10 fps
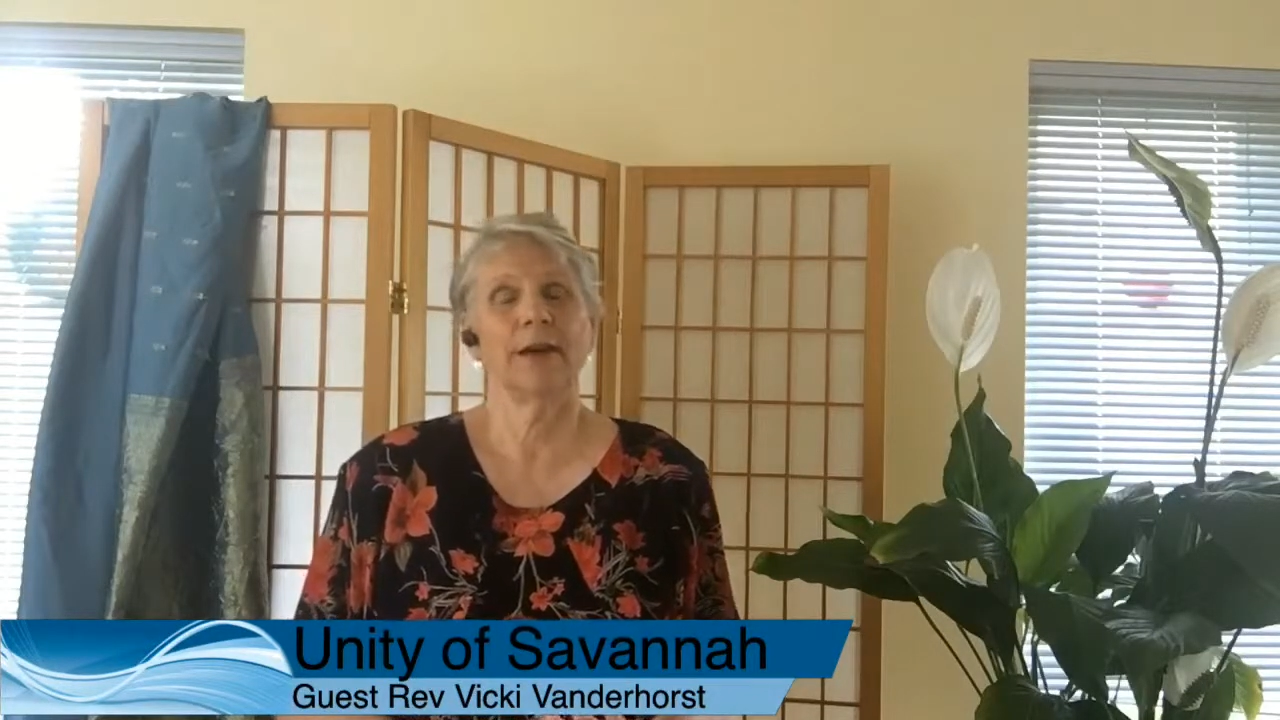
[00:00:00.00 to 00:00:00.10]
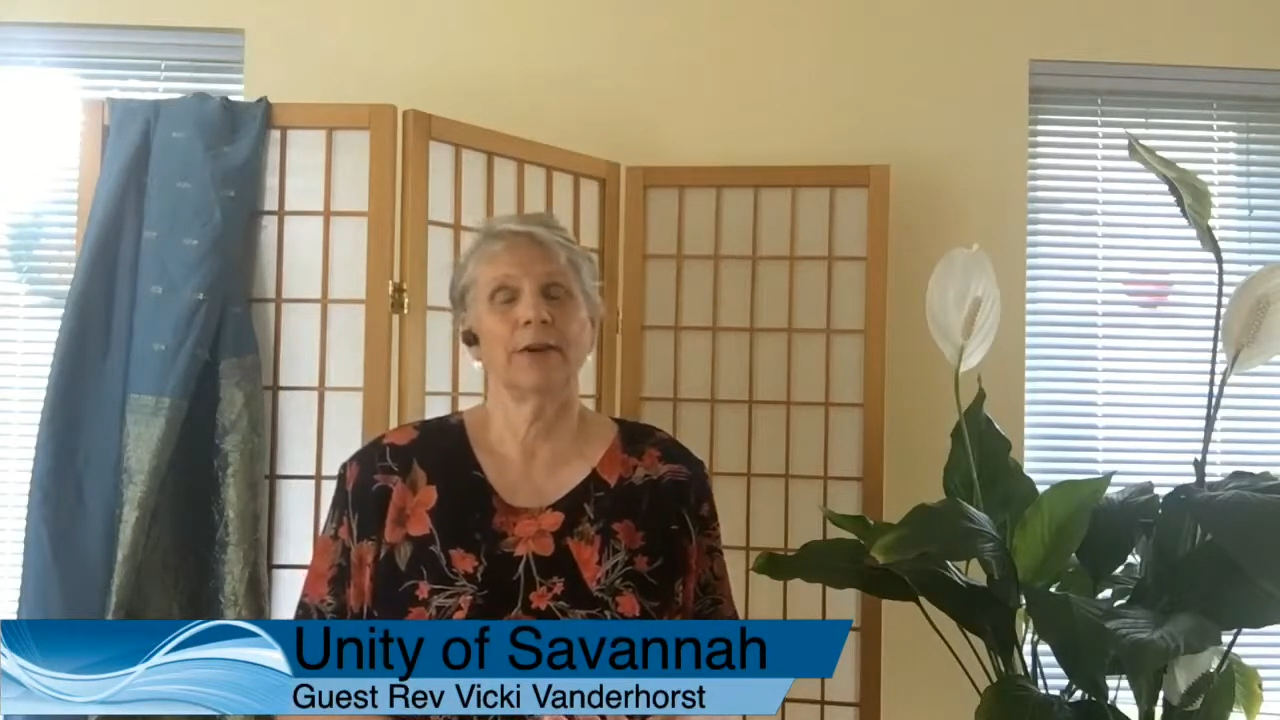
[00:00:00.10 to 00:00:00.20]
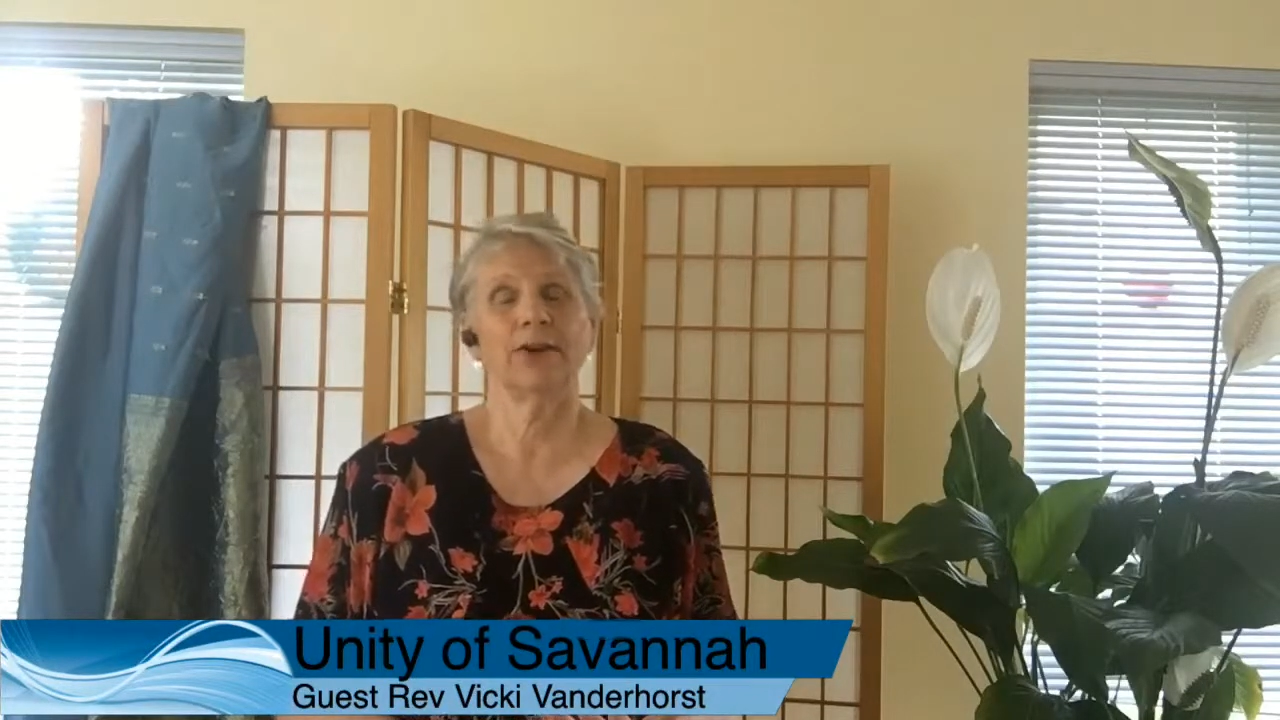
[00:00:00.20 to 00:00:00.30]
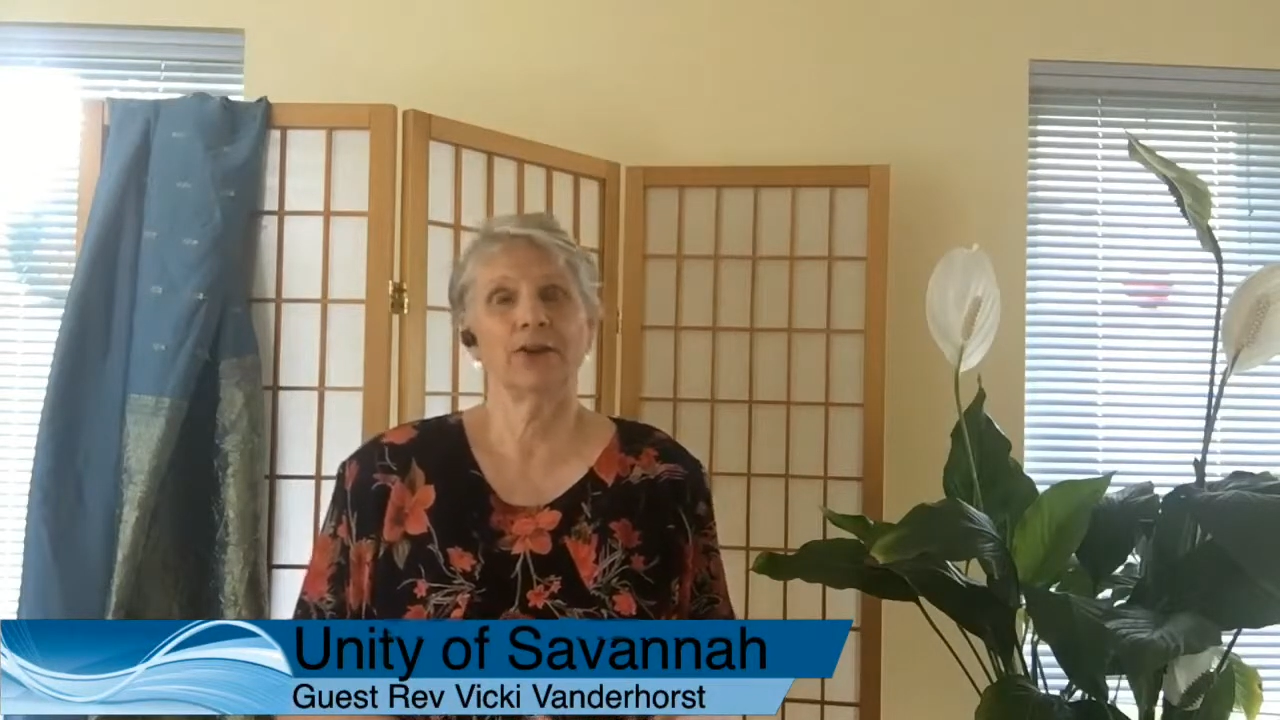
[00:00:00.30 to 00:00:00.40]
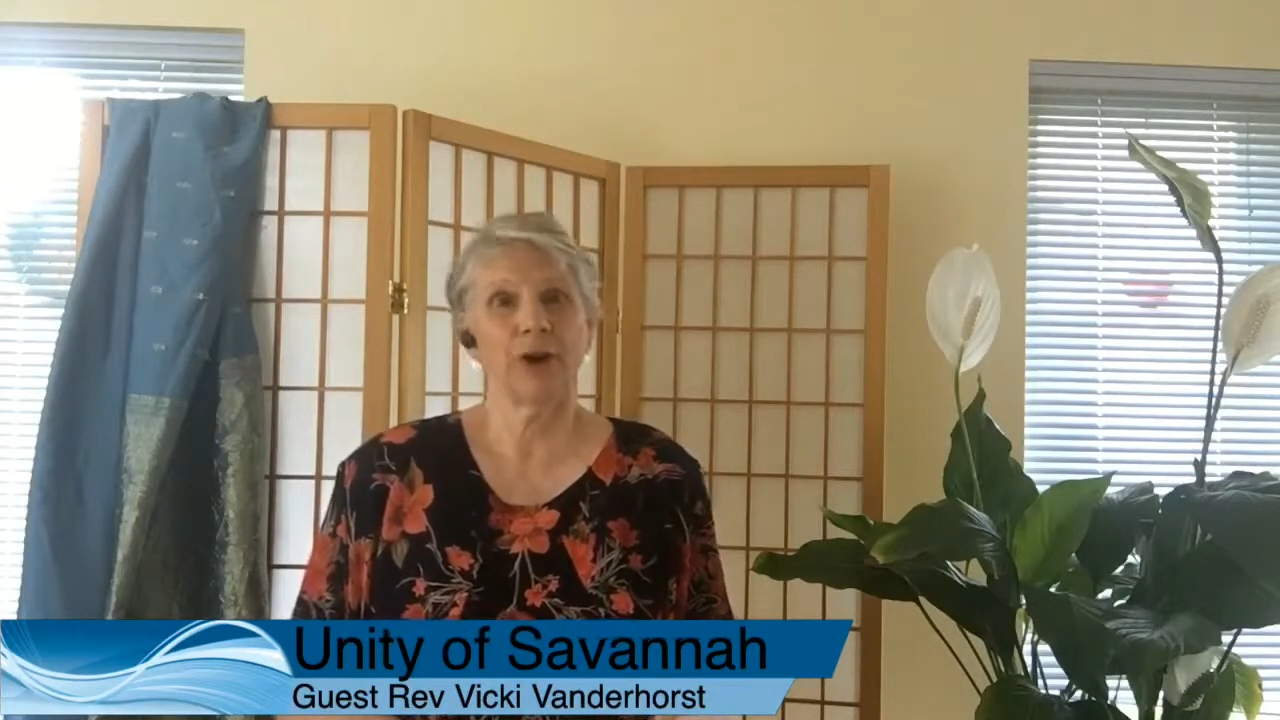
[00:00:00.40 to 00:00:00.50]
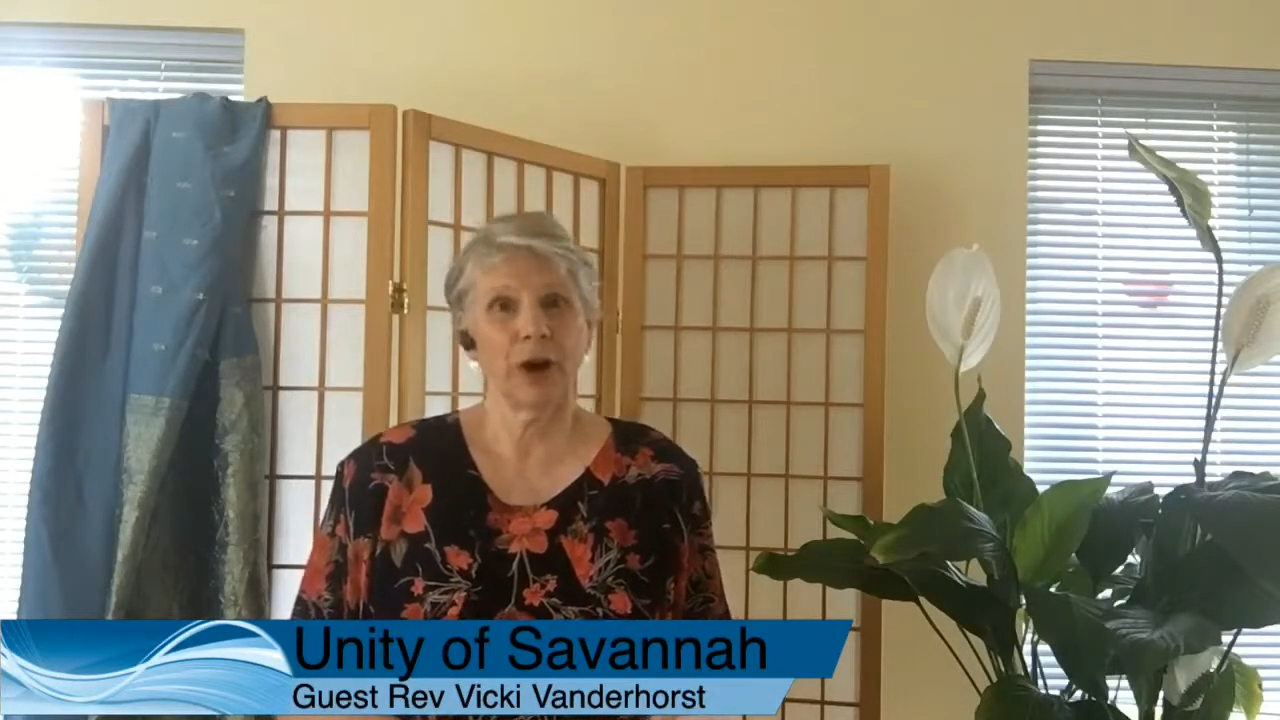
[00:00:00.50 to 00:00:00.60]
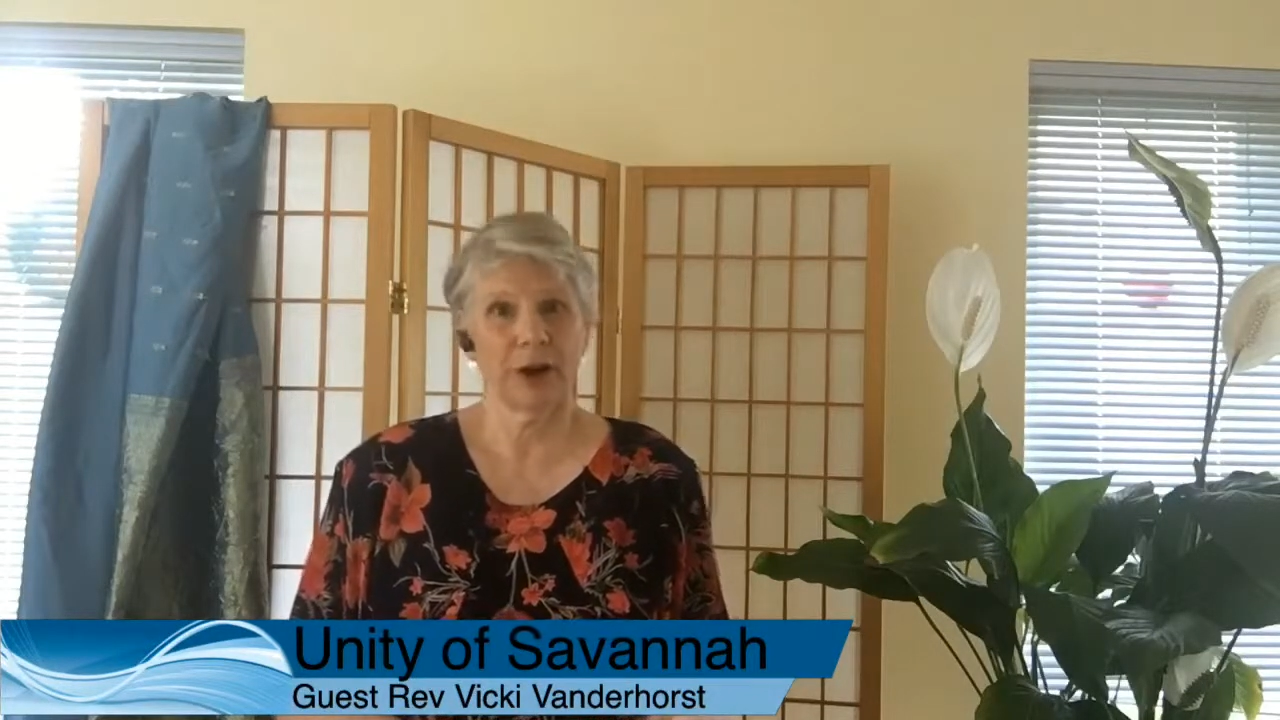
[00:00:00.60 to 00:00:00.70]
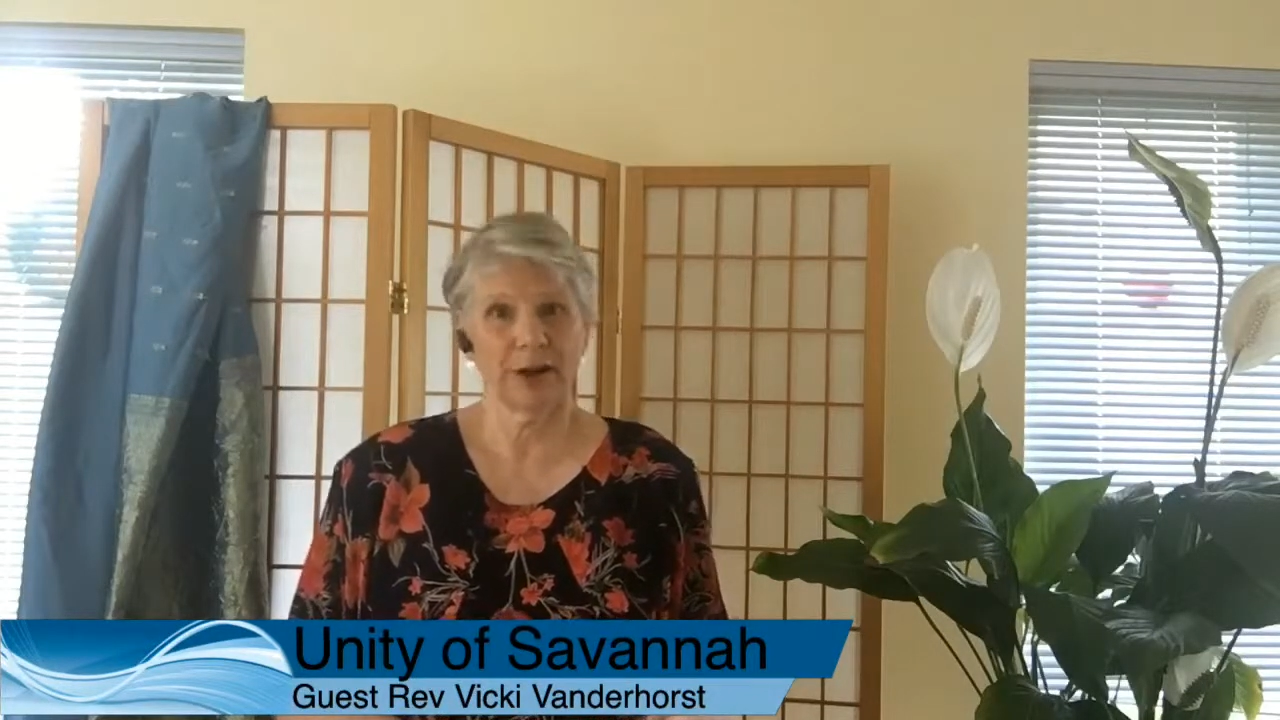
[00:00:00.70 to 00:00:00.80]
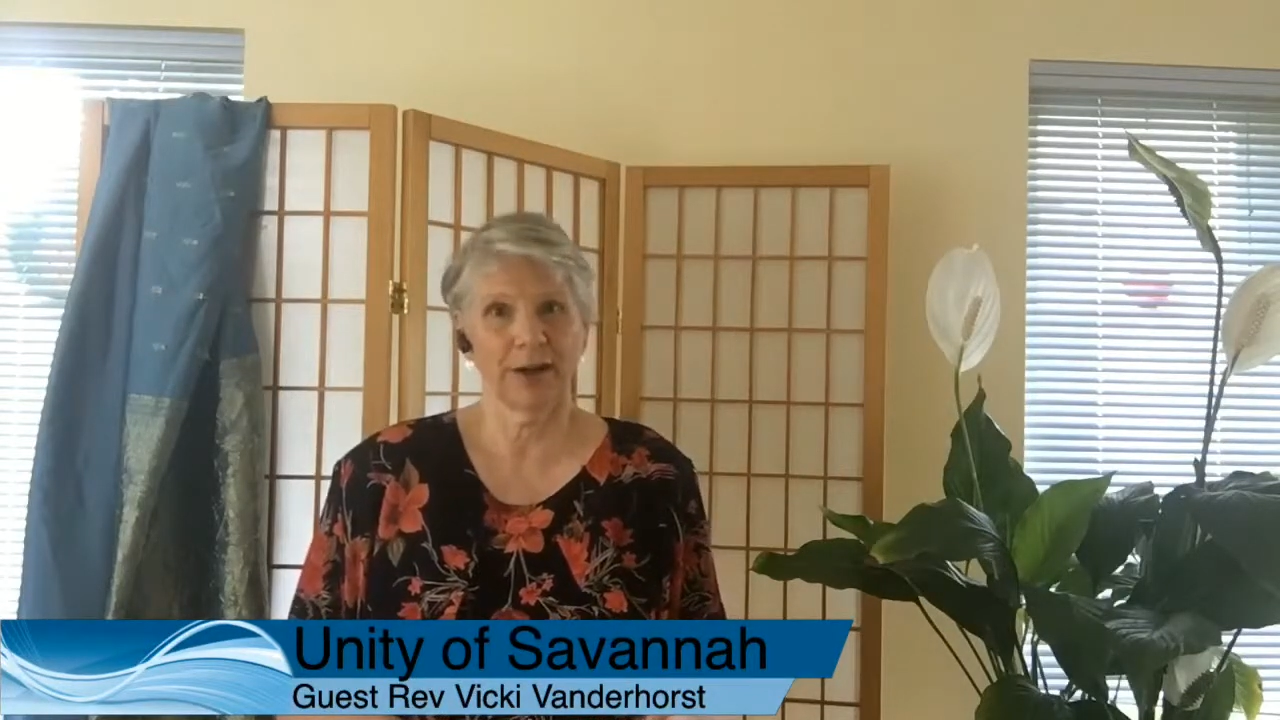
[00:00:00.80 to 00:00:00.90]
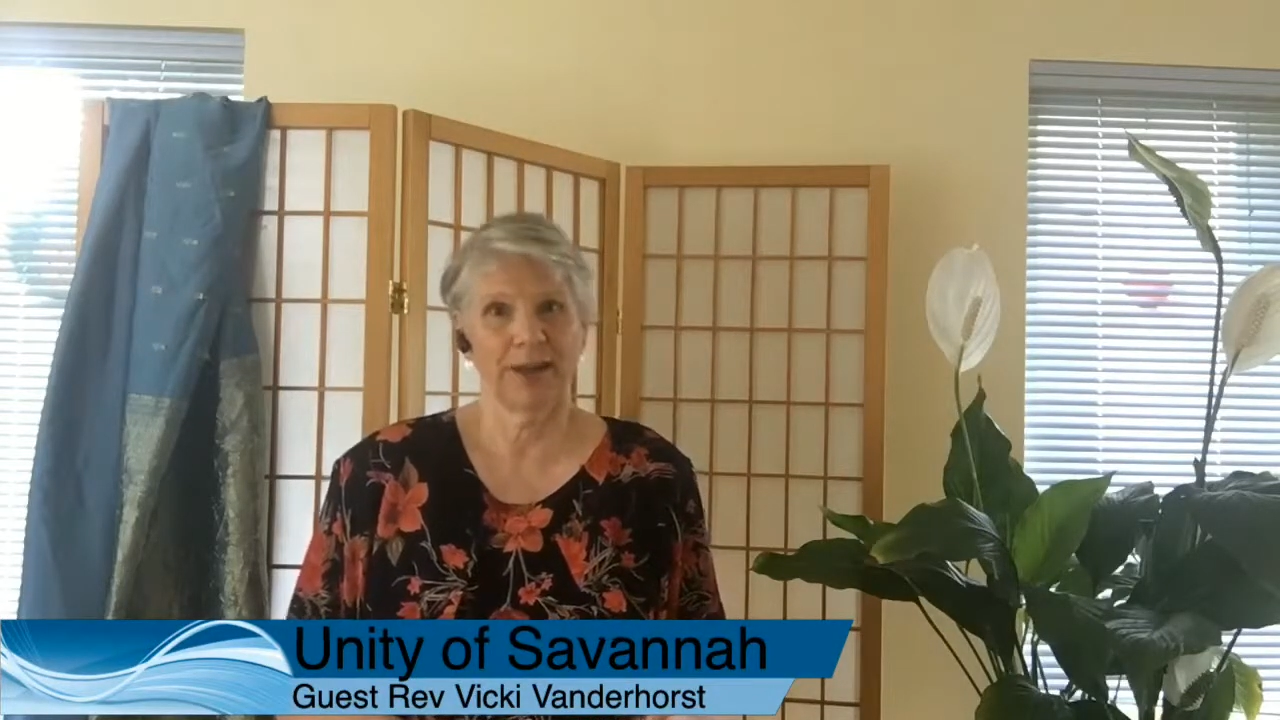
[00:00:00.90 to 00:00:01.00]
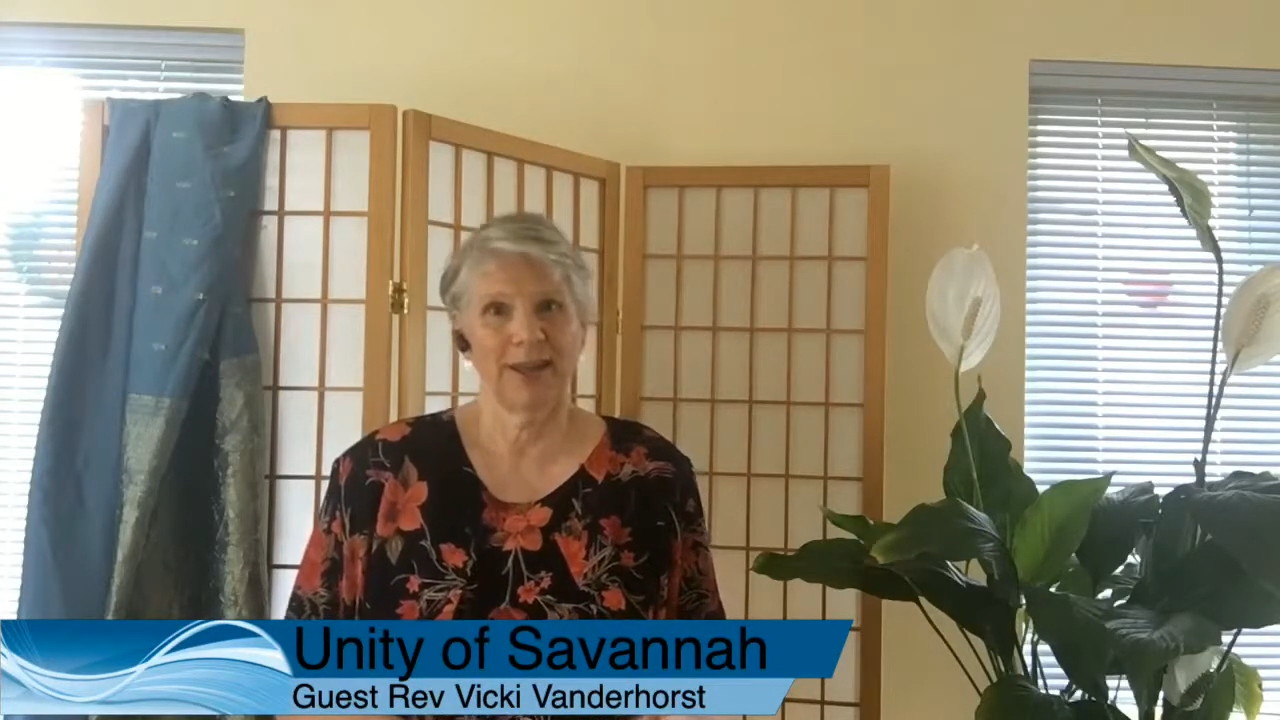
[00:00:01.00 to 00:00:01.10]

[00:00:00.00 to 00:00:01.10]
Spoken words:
strong